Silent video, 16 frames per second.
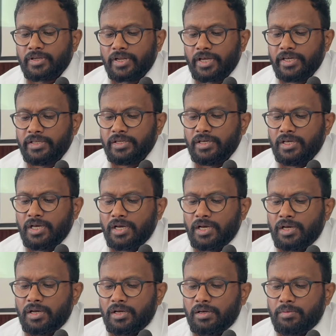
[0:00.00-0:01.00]
Right?
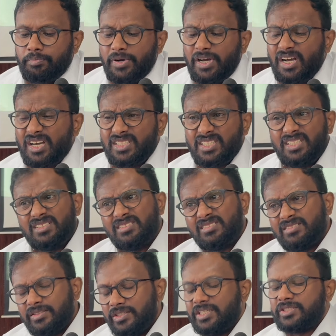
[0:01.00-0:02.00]
Percussion,
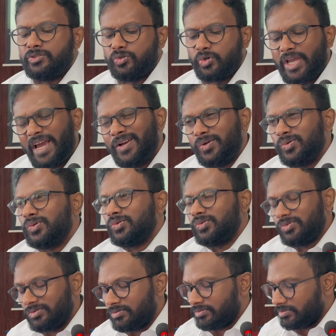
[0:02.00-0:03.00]
yes, you can do,
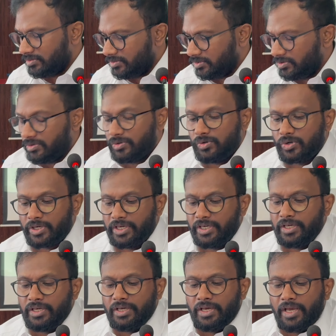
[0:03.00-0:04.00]

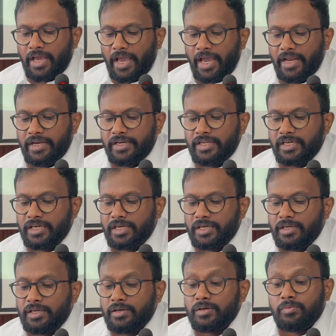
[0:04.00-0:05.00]
okay, and
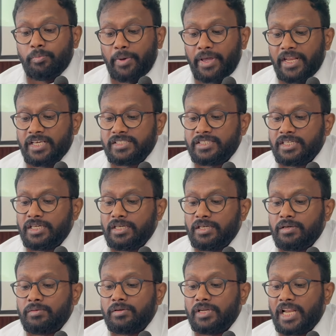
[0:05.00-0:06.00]
manage the
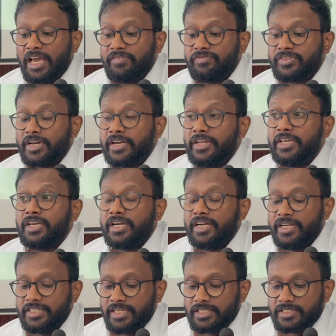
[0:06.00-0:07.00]
life-threatening
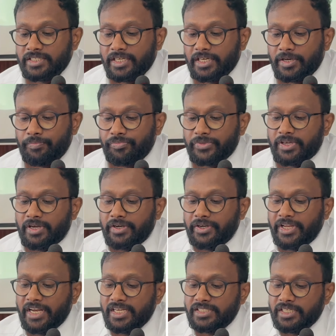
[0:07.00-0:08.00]
conditions here.
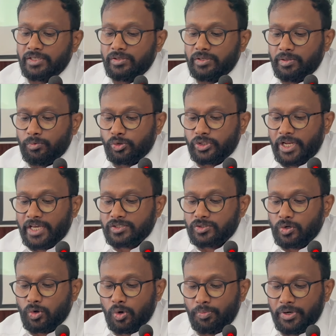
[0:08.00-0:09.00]
Tension
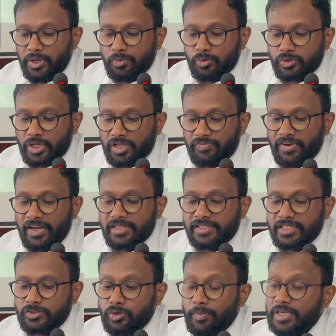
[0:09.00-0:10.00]
pneumothorax or open pneumothorax, flare
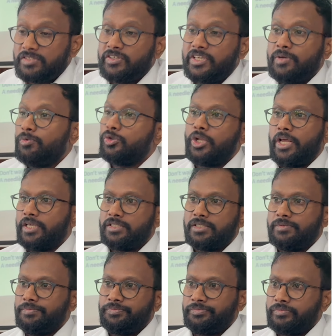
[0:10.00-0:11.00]
chest or massive
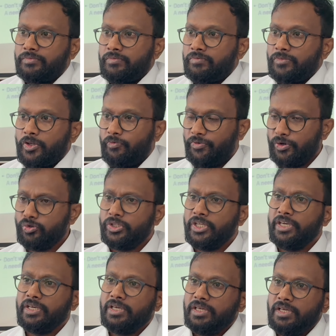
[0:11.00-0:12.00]
hemothorax. If you
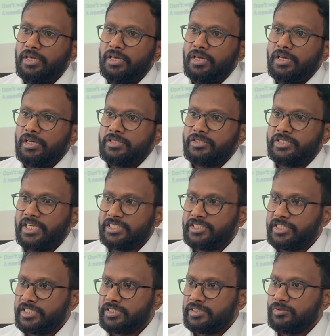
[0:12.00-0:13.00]
think
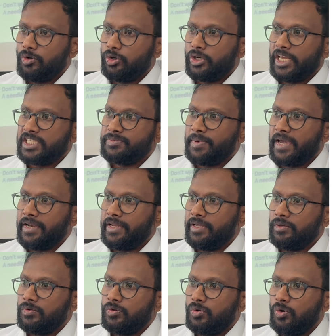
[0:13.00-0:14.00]
chest is not
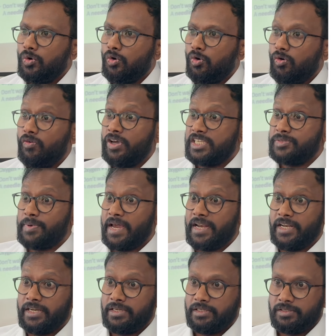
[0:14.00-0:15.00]
expanding or
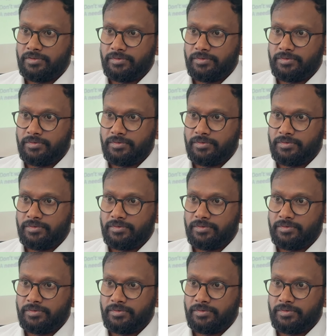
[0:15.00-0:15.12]
over-expanded,